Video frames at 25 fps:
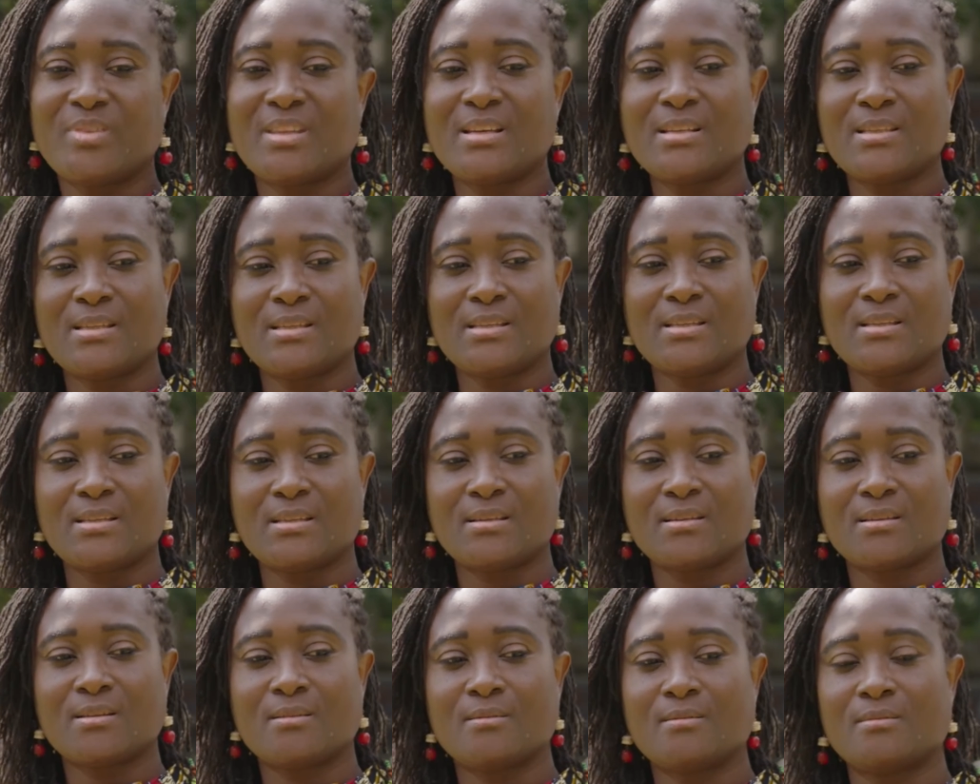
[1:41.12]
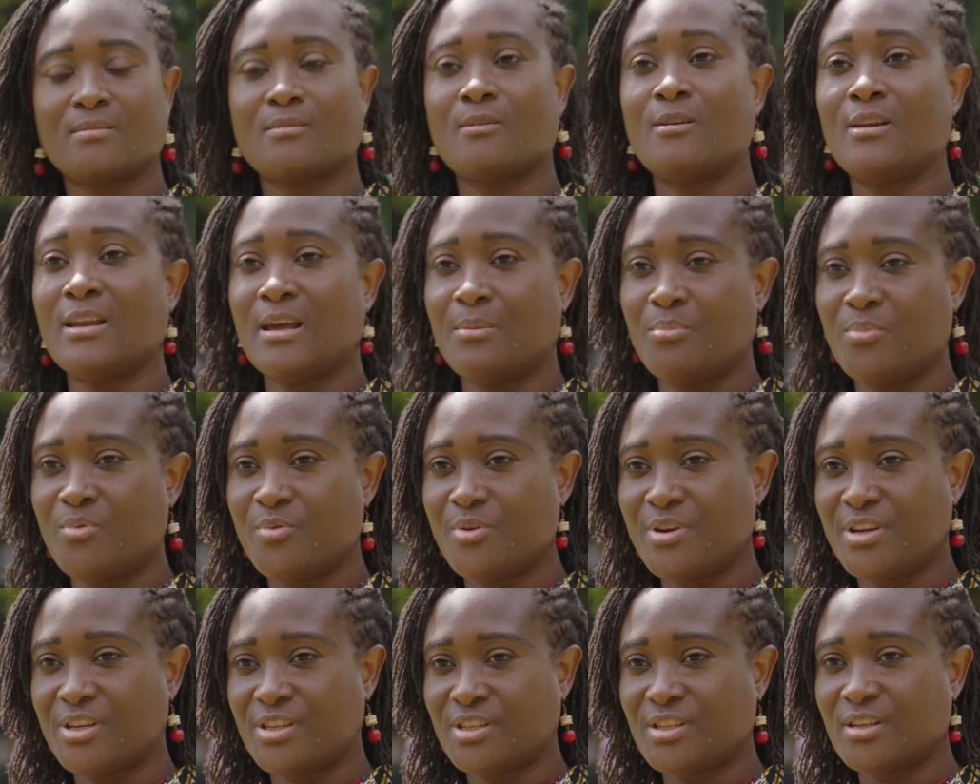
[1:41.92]
This
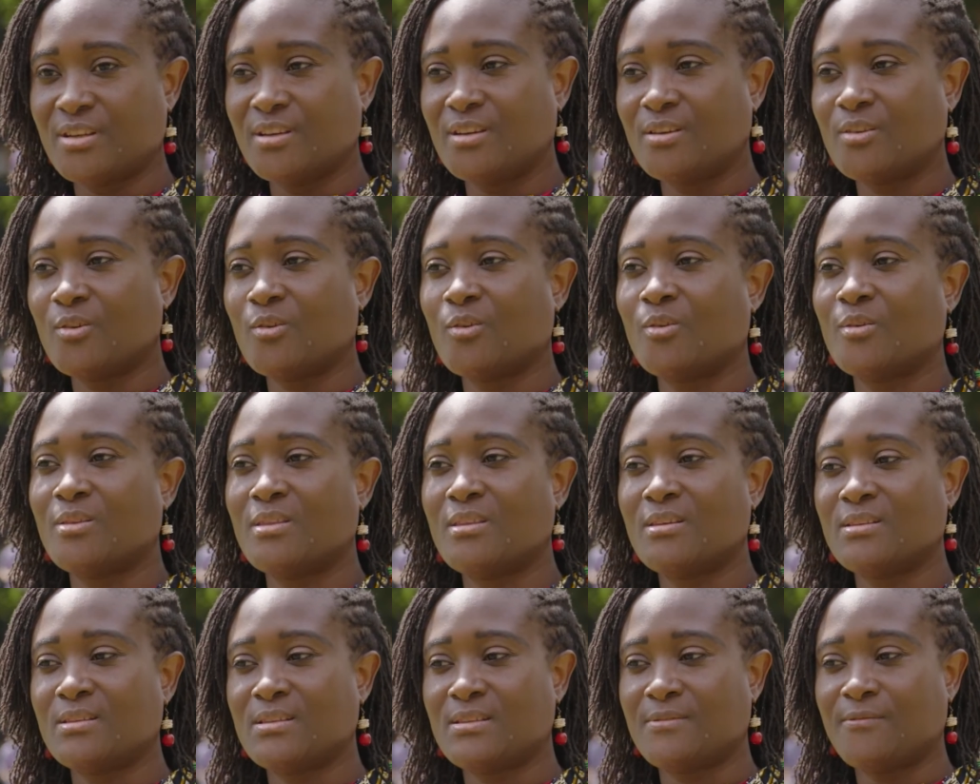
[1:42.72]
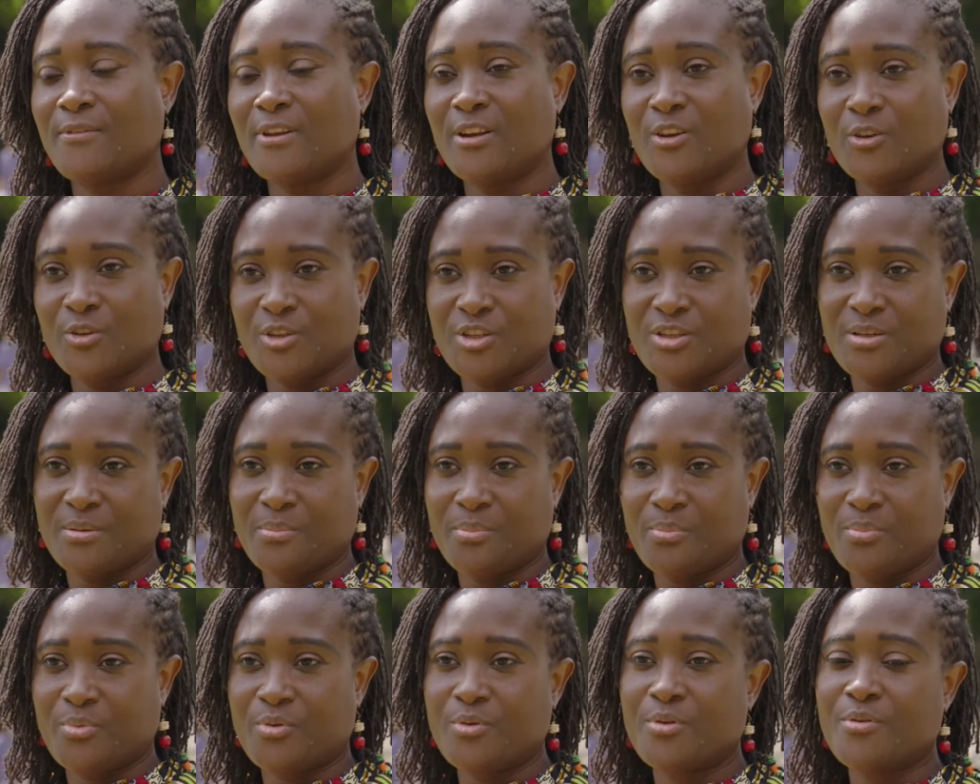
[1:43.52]
collaboration or this
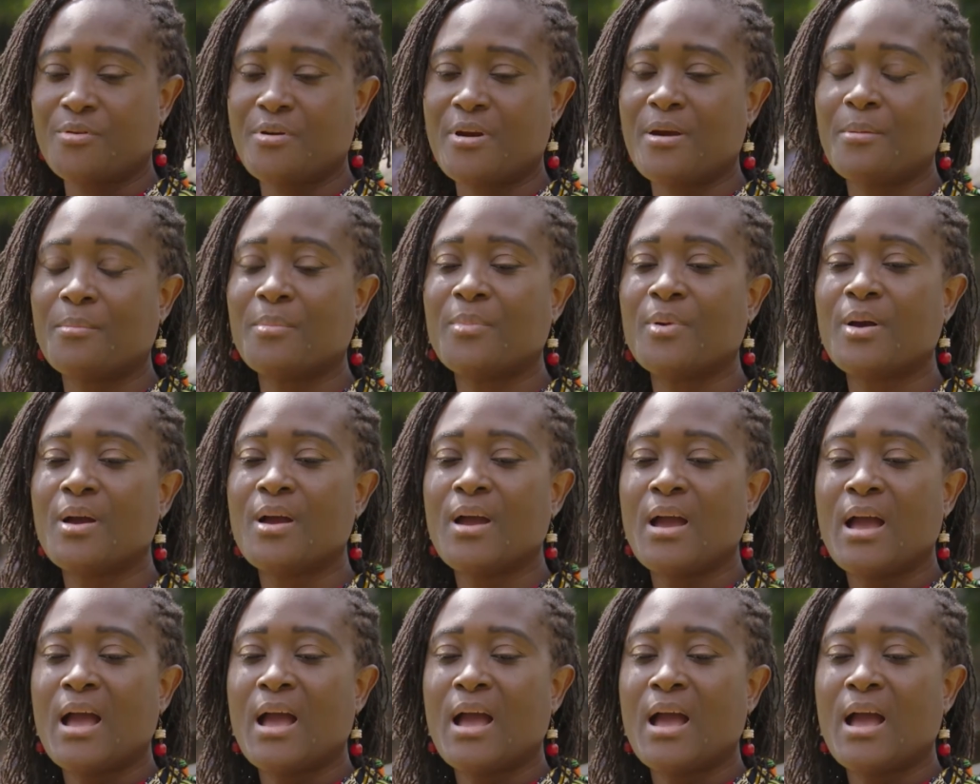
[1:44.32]
fellowship program